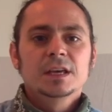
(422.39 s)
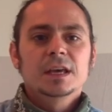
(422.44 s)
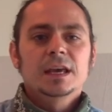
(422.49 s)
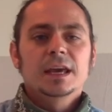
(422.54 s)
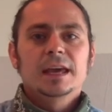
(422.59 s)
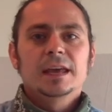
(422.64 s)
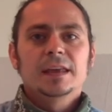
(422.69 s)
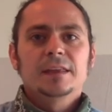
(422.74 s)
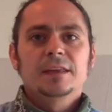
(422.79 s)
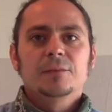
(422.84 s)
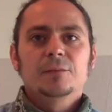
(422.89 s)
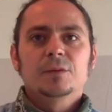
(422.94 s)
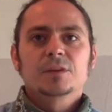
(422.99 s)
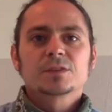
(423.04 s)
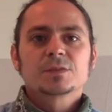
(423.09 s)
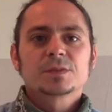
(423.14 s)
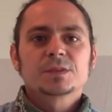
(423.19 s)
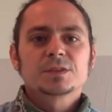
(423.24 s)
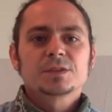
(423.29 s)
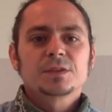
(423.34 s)
And then once
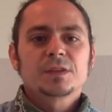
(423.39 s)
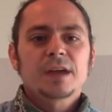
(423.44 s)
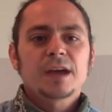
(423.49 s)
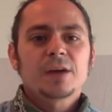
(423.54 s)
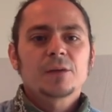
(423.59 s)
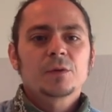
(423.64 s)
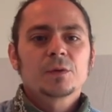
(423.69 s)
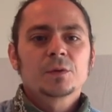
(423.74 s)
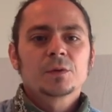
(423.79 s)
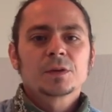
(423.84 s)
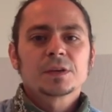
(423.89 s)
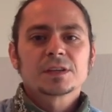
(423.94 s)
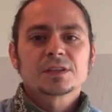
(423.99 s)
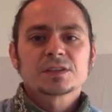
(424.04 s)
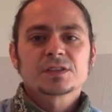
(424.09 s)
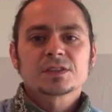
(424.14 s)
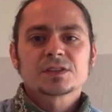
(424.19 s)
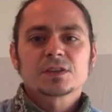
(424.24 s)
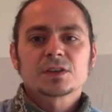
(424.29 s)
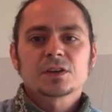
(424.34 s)
we do that, we will get
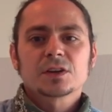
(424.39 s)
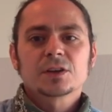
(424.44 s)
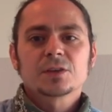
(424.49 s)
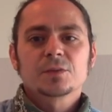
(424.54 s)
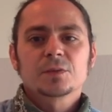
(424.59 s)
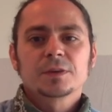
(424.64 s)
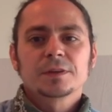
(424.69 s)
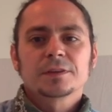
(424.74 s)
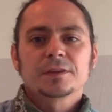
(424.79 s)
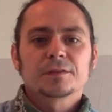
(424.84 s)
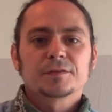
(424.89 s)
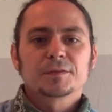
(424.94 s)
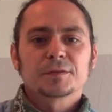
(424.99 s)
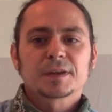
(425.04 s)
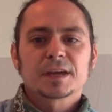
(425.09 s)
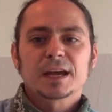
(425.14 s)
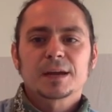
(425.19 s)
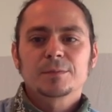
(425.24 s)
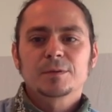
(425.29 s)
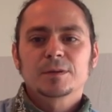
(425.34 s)
started with our
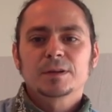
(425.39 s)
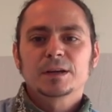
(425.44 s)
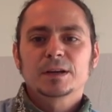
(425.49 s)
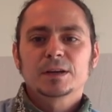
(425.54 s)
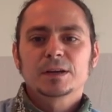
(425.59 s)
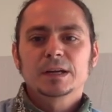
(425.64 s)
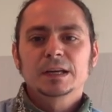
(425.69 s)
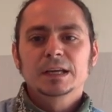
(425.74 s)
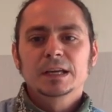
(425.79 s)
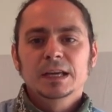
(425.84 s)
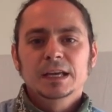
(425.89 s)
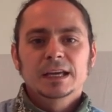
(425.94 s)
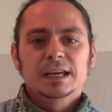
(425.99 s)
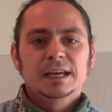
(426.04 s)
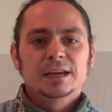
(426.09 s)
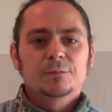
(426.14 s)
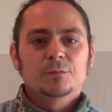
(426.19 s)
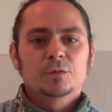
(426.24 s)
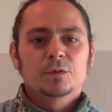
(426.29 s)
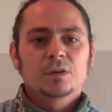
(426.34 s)
vocabulary,
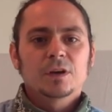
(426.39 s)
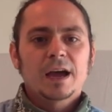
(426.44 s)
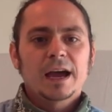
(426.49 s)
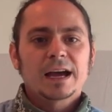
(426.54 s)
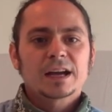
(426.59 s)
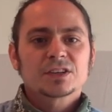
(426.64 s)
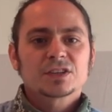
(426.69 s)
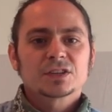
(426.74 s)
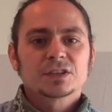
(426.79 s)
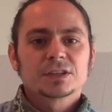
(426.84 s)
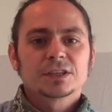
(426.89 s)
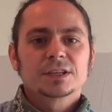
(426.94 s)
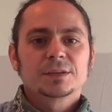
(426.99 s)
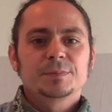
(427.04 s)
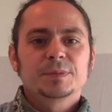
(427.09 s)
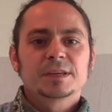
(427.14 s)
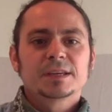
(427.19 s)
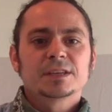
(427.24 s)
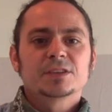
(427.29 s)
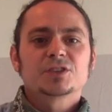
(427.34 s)
and we'll actually
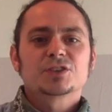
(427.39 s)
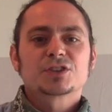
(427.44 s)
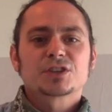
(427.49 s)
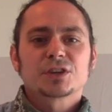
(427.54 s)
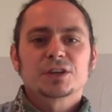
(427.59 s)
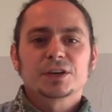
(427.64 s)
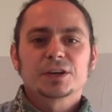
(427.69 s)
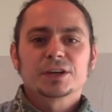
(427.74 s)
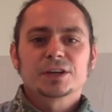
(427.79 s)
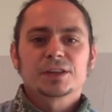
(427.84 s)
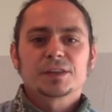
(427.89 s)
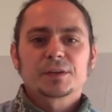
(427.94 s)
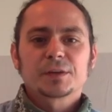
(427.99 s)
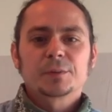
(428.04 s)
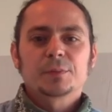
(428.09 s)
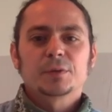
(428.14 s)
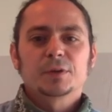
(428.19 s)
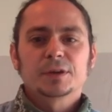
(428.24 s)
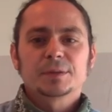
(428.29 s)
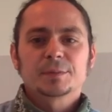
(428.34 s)
begin drawing in
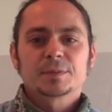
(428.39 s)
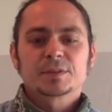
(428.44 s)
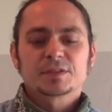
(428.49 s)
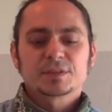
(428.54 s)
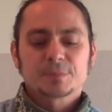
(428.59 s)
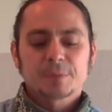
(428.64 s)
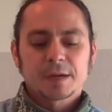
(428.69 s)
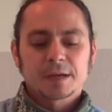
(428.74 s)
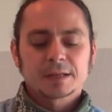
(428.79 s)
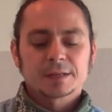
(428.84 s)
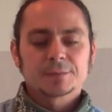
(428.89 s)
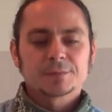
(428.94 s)
3-point perspective.